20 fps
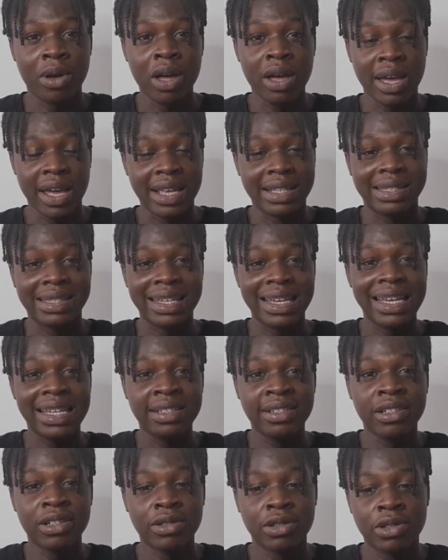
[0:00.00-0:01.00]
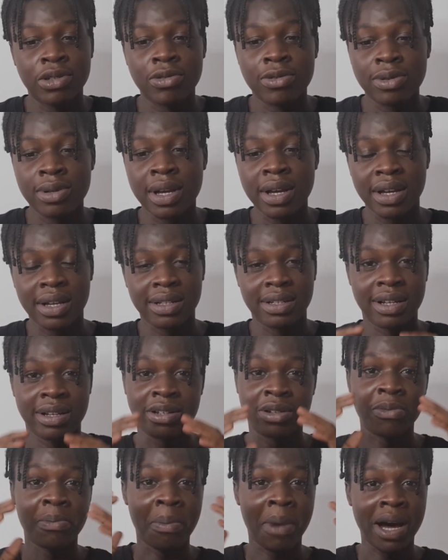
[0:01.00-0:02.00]
it's easier to
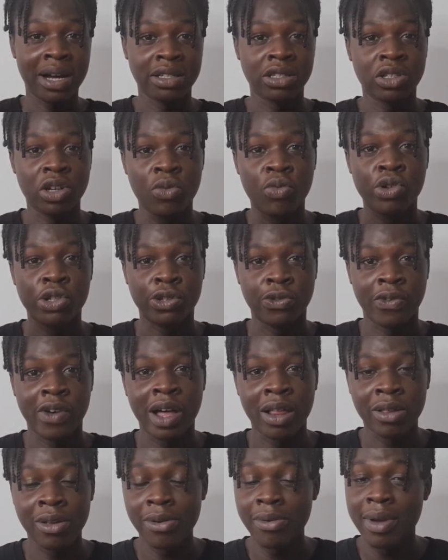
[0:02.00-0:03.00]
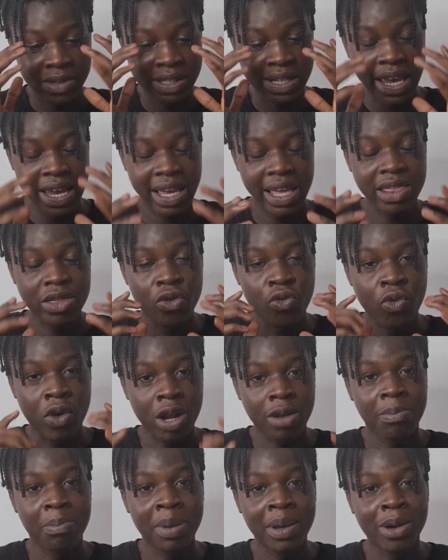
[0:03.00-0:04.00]
determine someone's value. Taking the
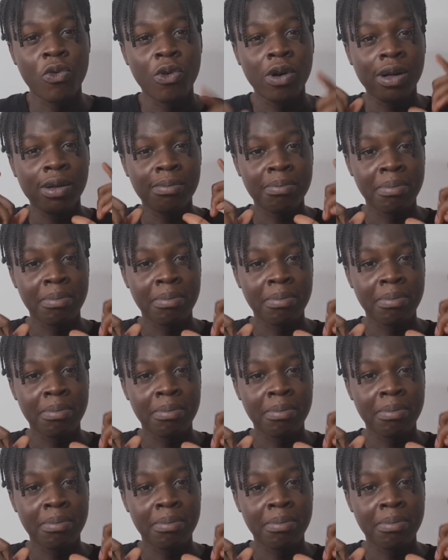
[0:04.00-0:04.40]
red pill will